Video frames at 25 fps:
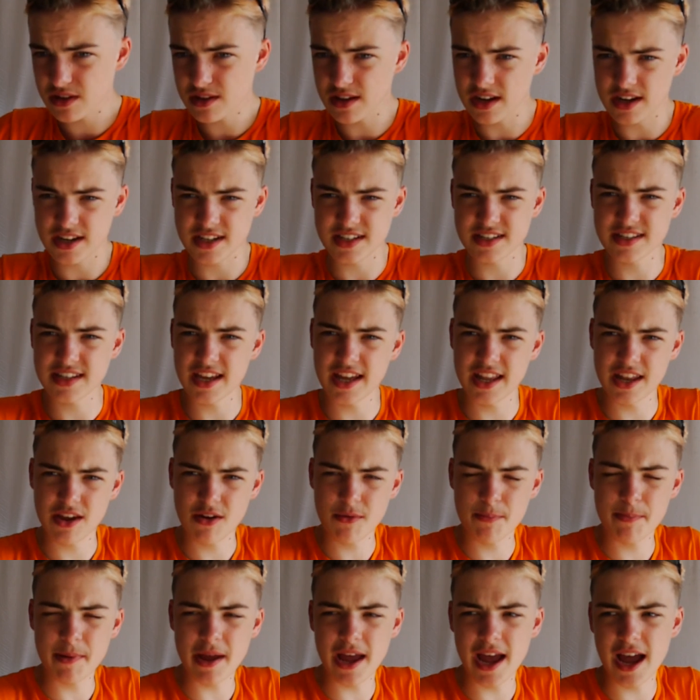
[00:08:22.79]
Like I say,
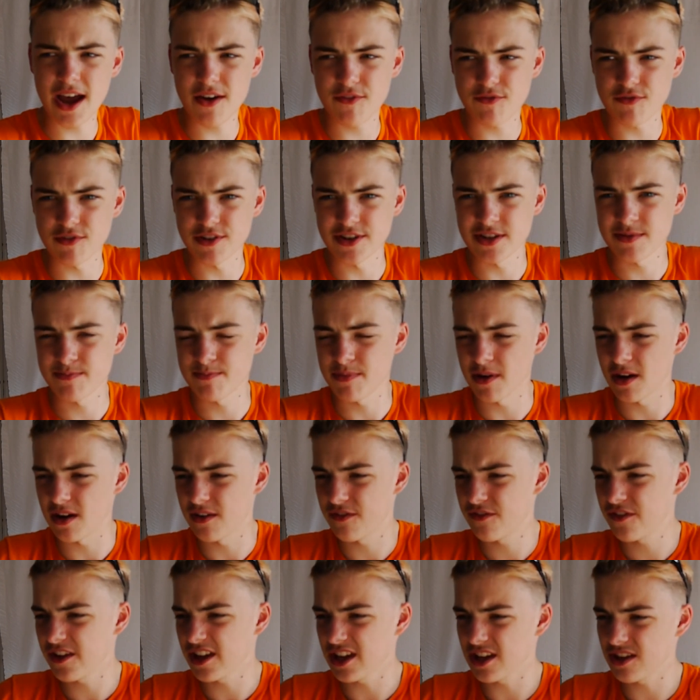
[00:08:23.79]
they're a bit average, but I
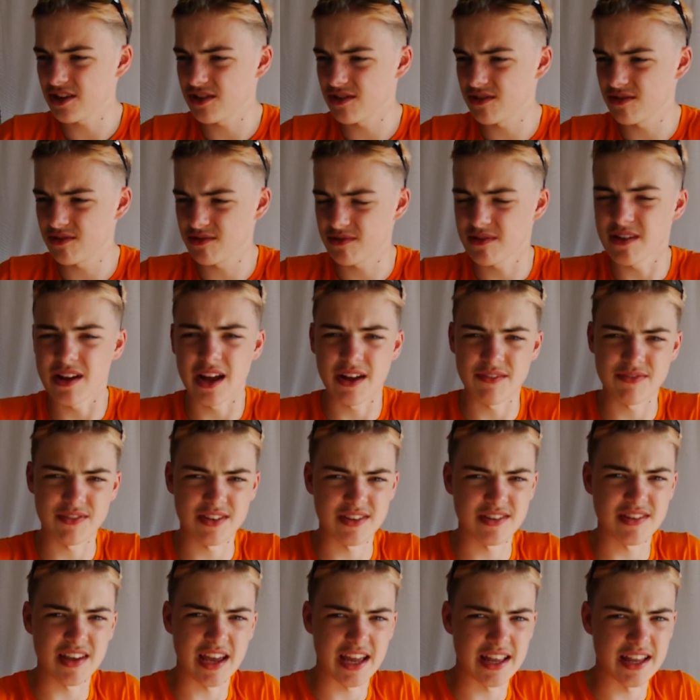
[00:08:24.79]
think you have
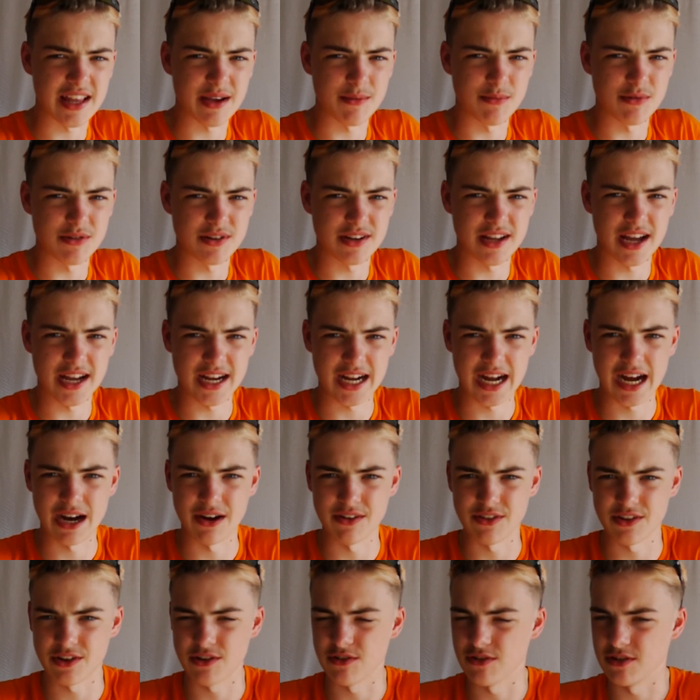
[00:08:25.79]
to say they would get
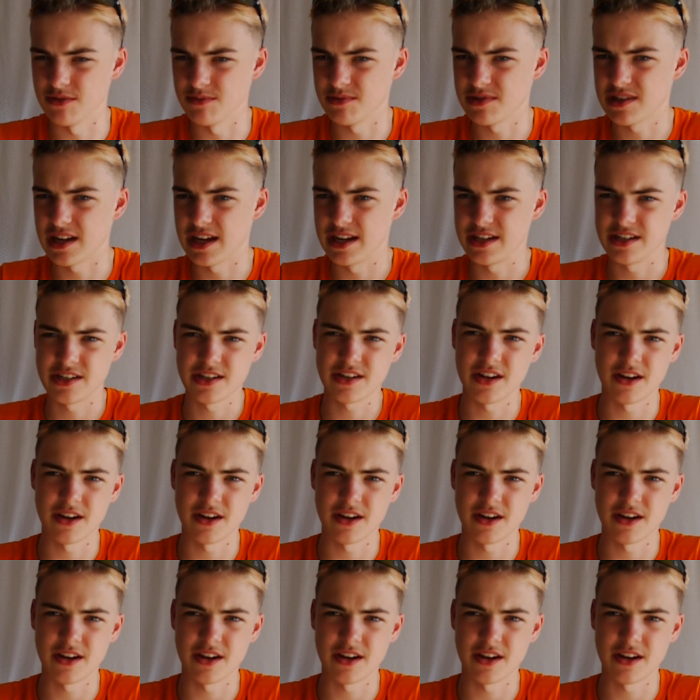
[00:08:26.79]
out the group stage.